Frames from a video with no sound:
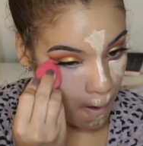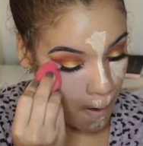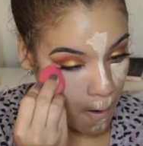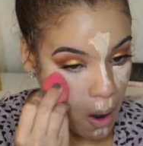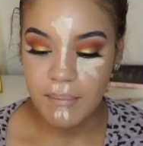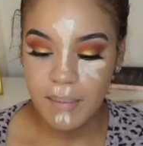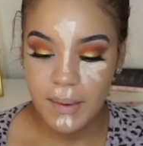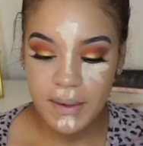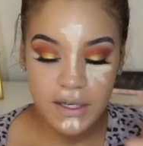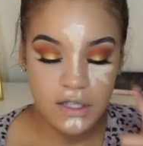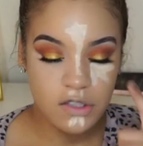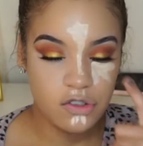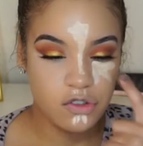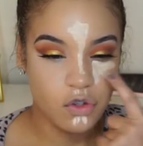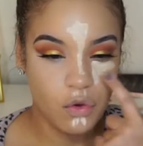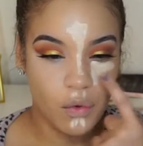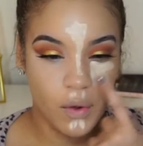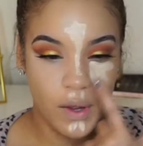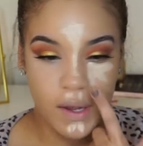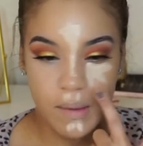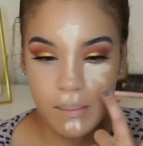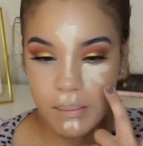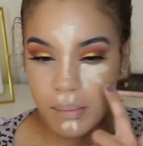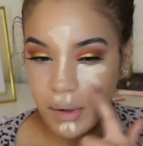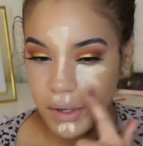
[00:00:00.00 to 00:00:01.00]
I've been
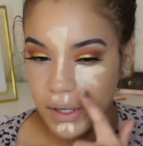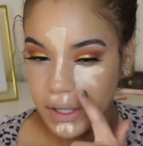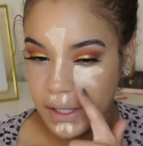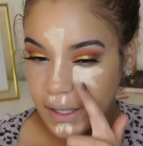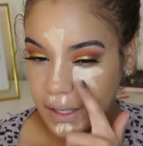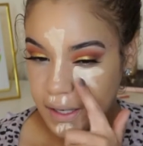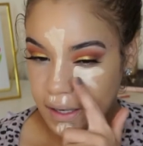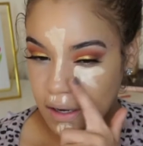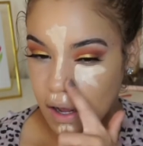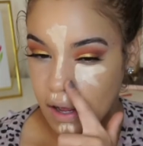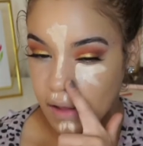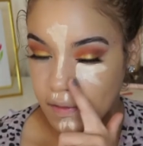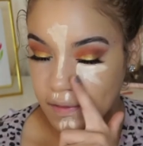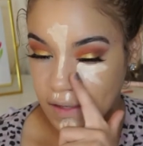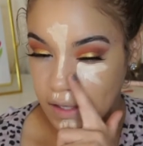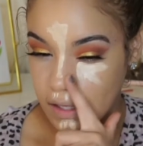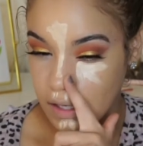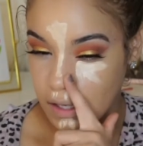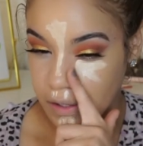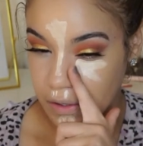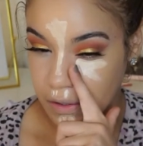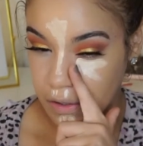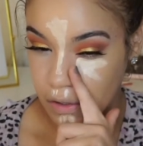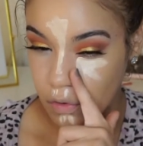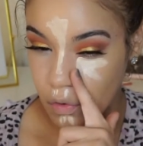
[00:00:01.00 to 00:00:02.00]
enjoying putting it on the
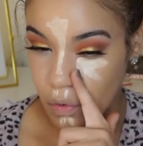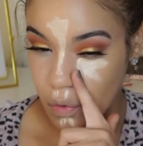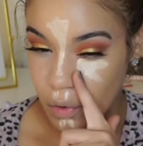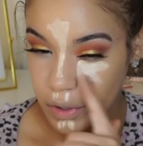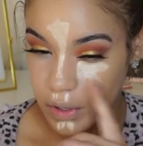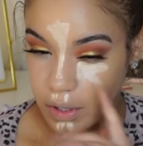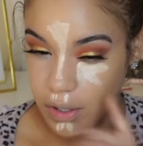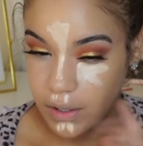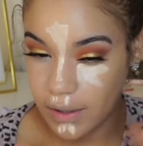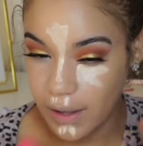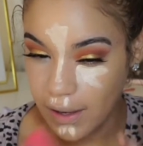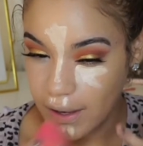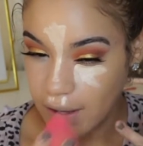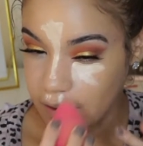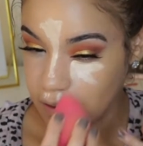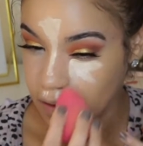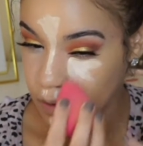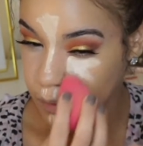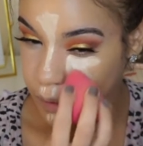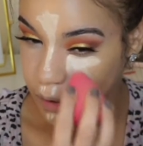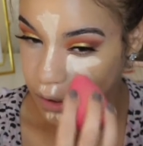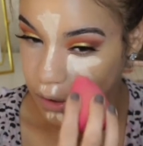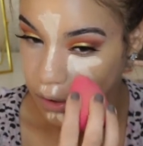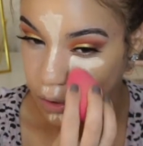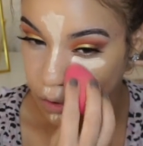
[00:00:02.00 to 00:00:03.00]
inner corner, like a
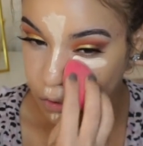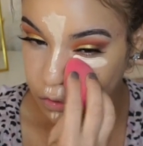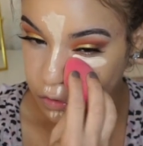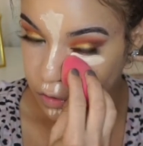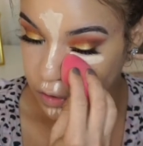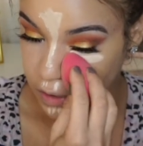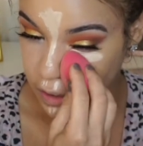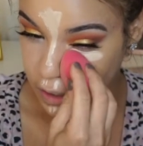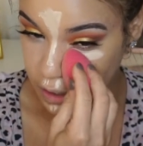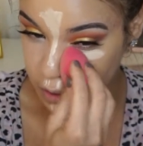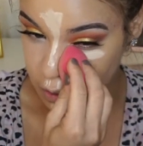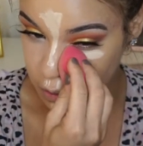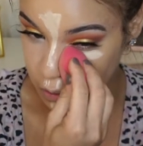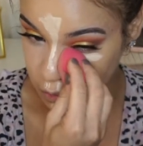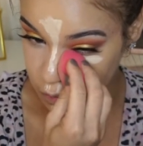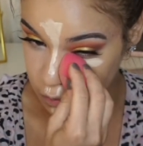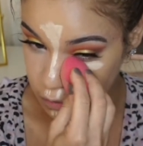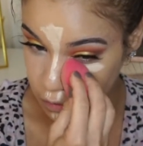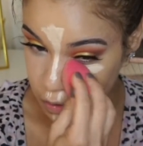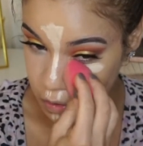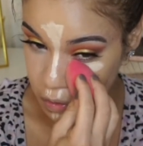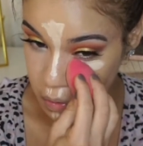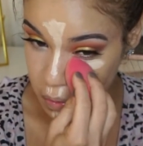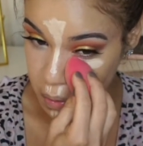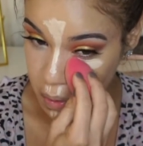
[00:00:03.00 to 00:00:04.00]
little bit closer than I
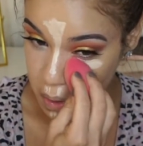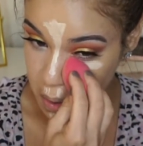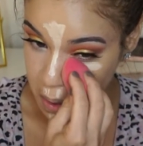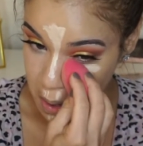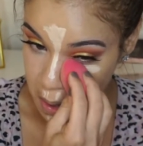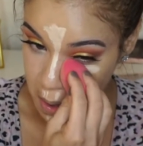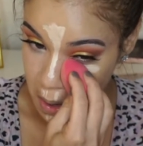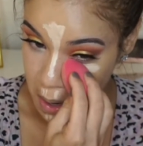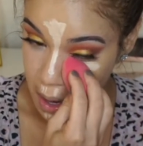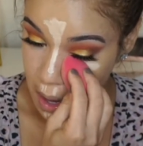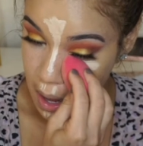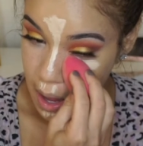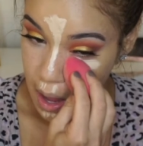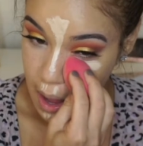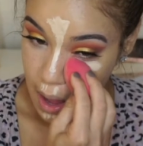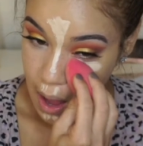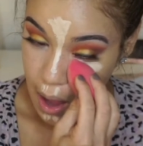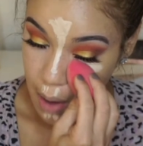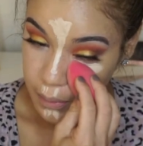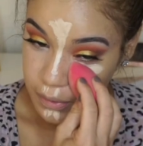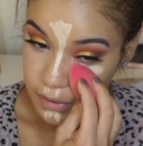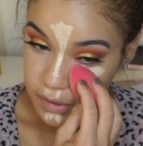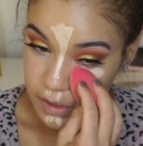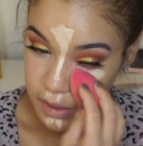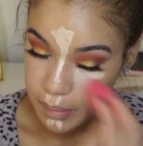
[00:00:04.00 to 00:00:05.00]
used to.
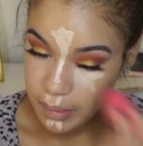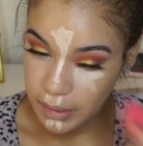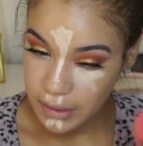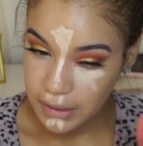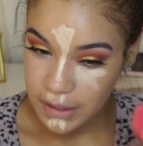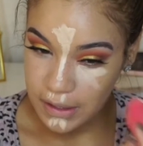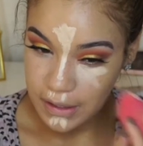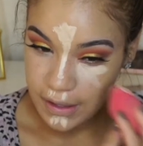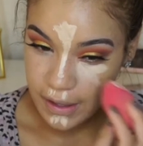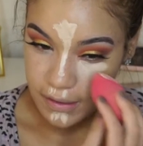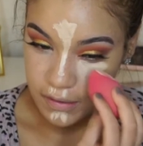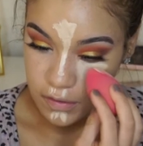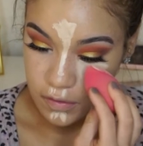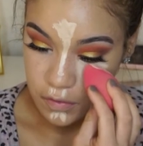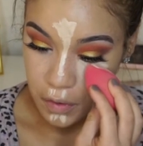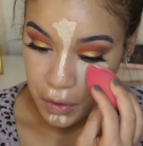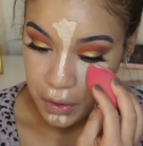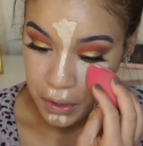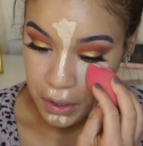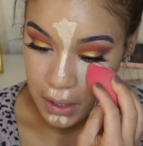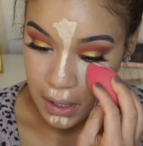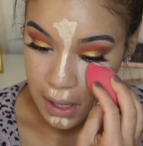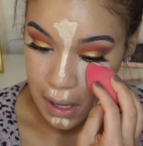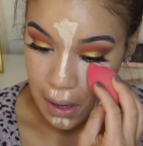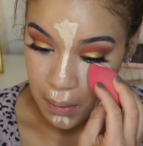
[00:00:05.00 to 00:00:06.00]
I would typically like
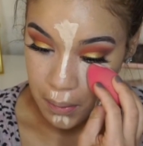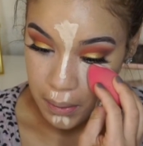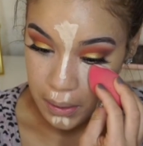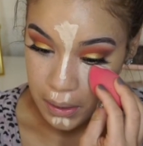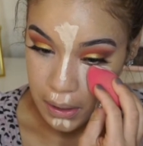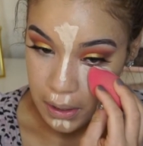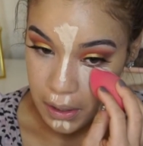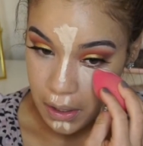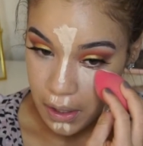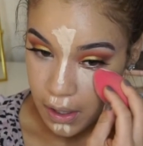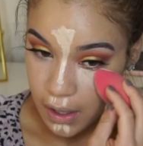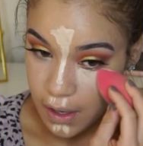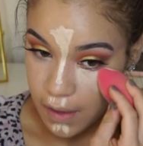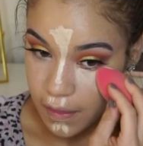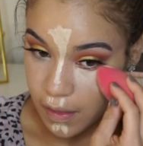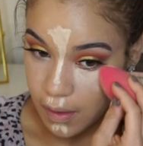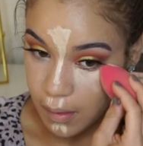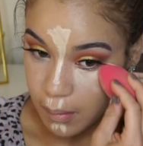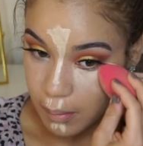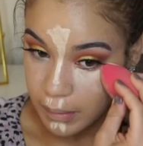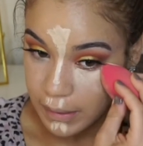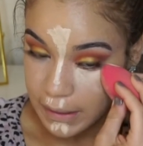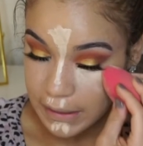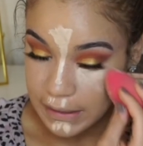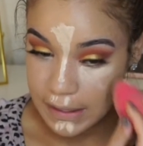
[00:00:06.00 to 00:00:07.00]
start it out here and
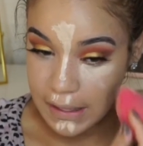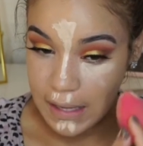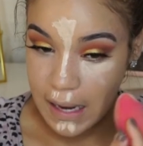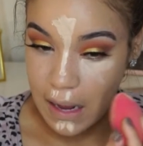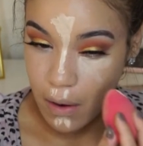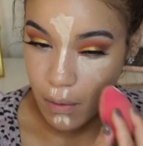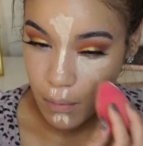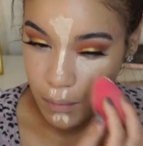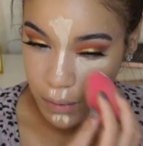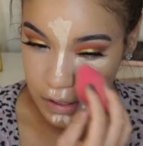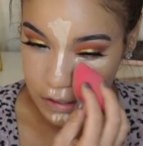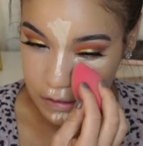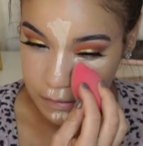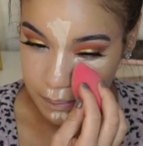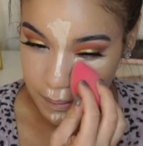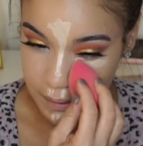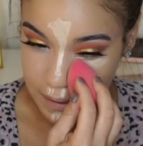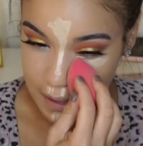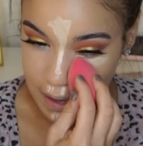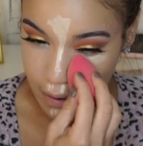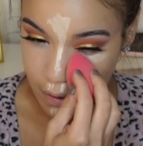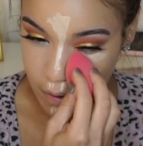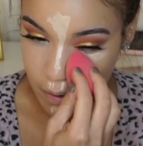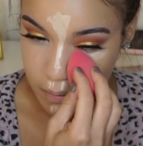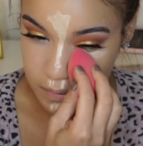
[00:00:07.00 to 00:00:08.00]
then blend it outwards, but
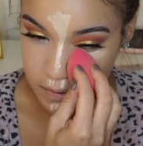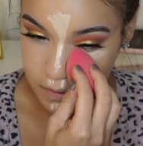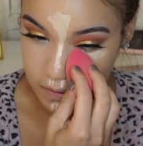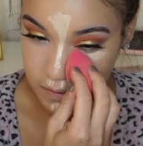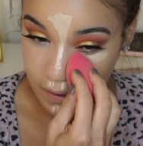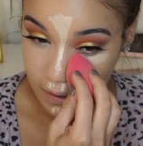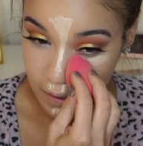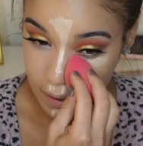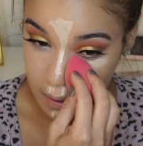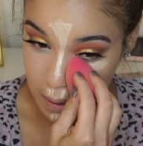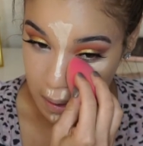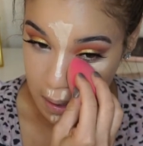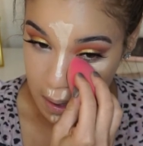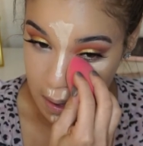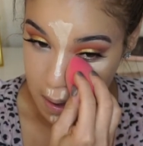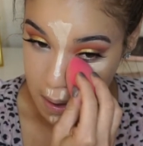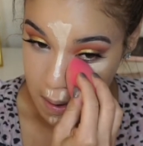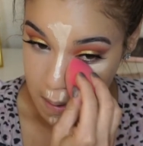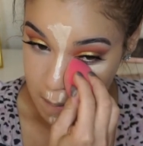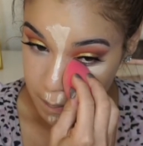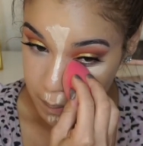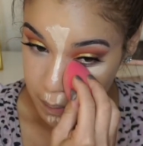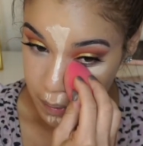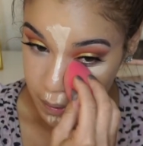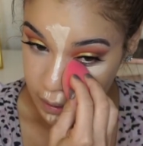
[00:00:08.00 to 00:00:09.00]
now I'm just like
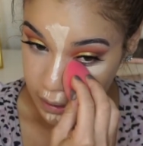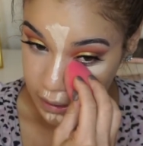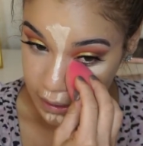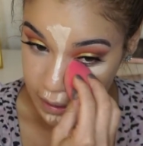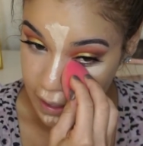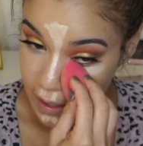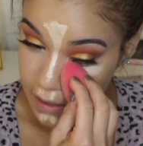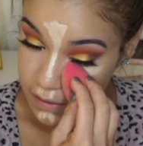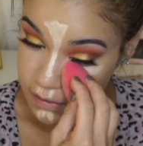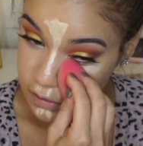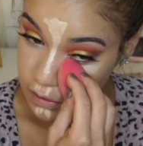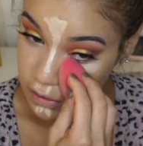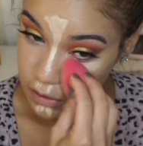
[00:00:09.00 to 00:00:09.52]
putting it as